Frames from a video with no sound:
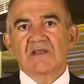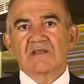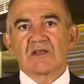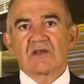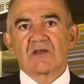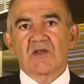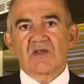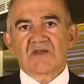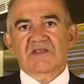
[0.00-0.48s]

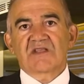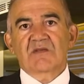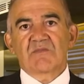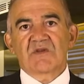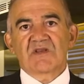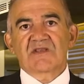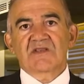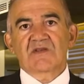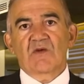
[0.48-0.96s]
The
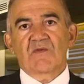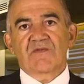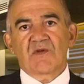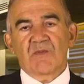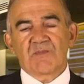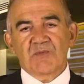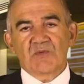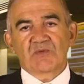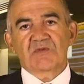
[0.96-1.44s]
customers of
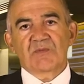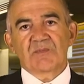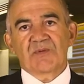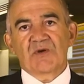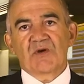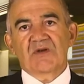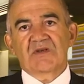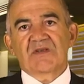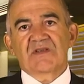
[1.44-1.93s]
Caputo
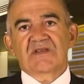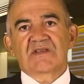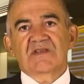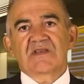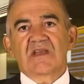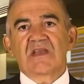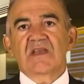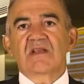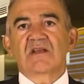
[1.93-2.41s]

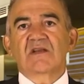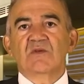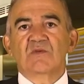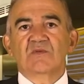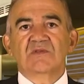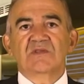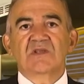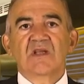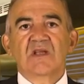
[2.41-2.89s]
Partners
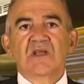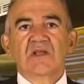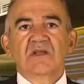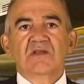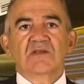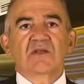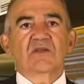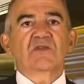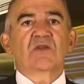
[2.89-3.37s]
include
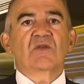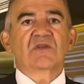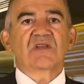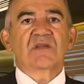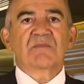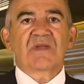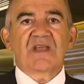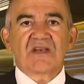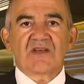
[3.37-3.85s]
not
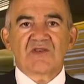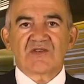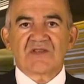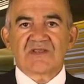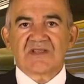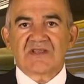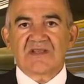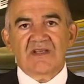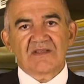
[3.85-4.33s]
only
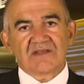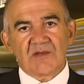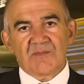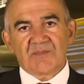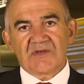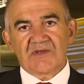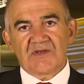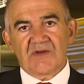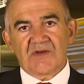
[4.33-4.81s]
managers and
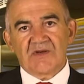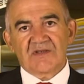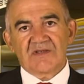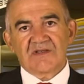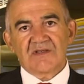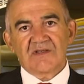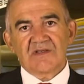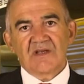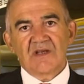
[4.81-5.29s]

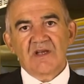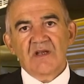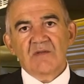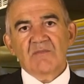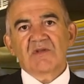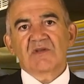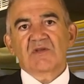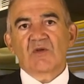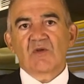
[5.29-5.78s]
entrepreneurs,
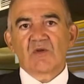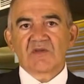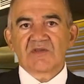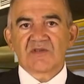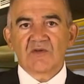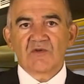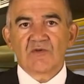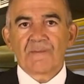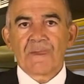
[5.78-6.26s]
but
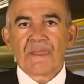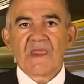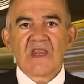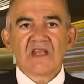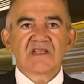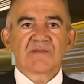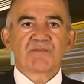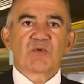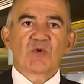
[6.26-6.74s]
also
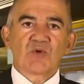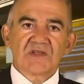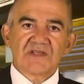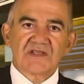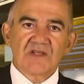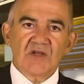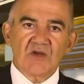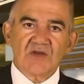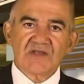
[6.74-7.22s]

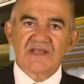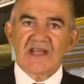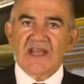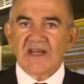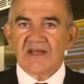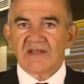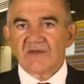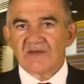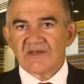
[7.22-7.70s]
sports stars,
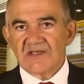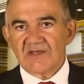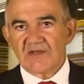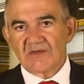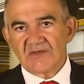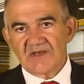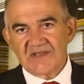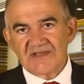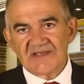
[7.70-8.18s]
actors and
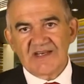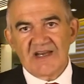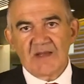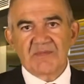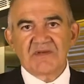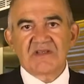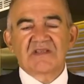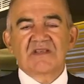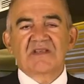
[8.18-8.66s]
other
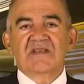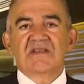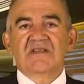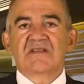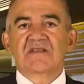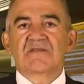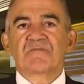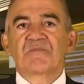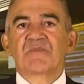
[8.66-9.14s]

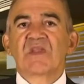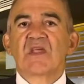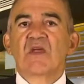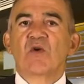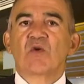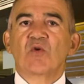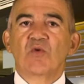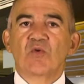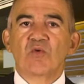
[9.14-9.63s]
celebrities
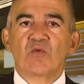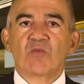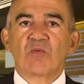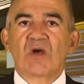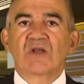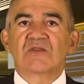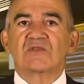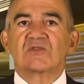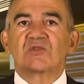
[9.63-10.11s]
who
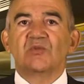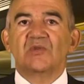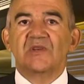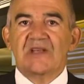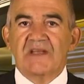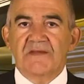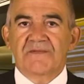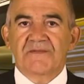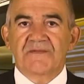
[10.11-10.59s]
want to
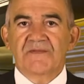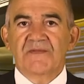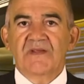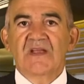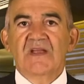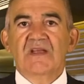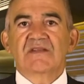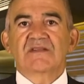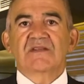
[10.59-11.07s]
live
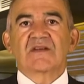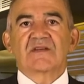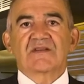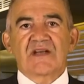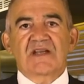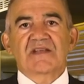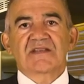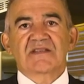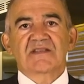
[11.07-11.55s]
the
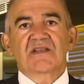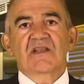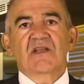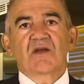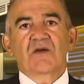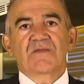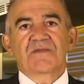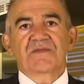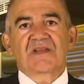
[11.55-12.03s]
rest
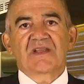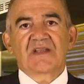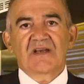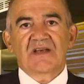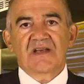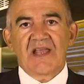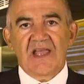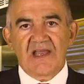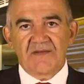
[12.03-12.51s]
of
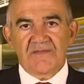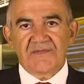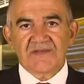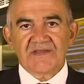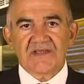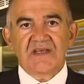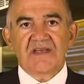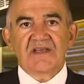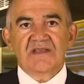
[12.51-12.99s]
their
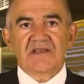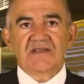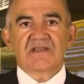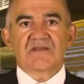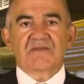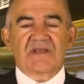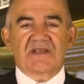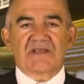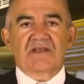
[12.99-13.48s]
lives in
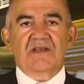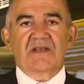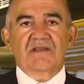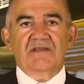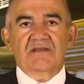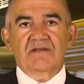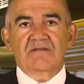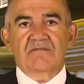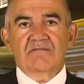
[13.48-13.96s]
Switzerland.